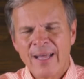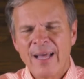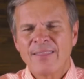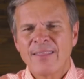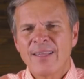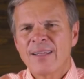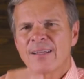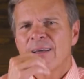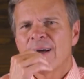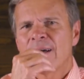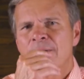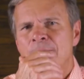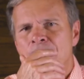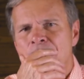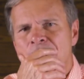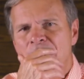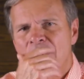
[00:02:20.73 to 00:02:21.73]
I think
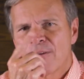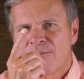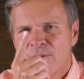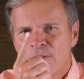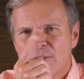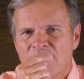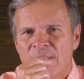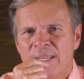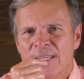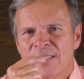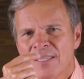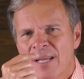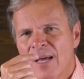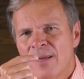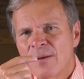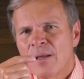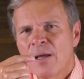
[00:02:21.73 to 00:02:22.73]
God, the first thing is
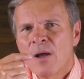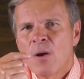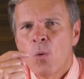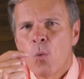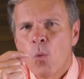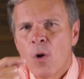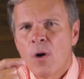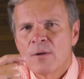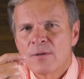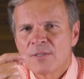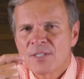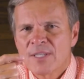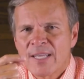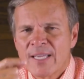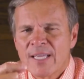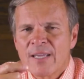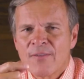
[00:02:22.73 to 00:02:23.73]
God wants
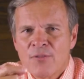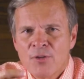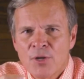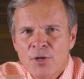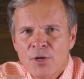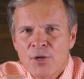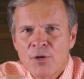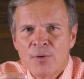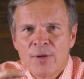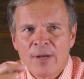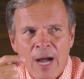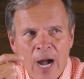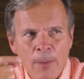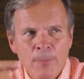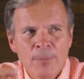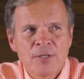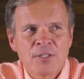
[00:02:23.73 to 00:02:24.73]
to give you an
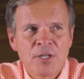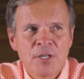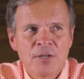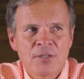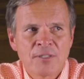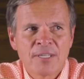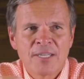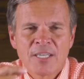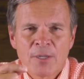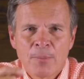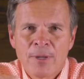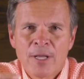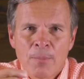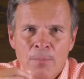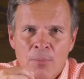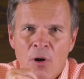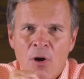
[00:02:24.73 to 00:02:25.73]
opportunity to
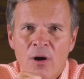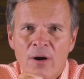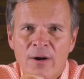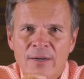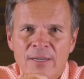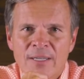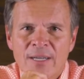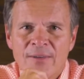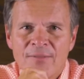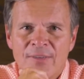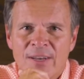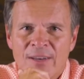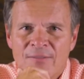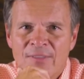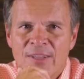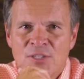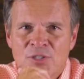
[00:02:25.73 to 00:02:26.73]
be a part of an
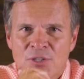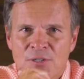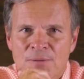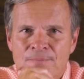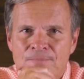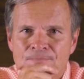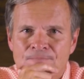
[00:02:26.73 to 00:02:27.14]
adventure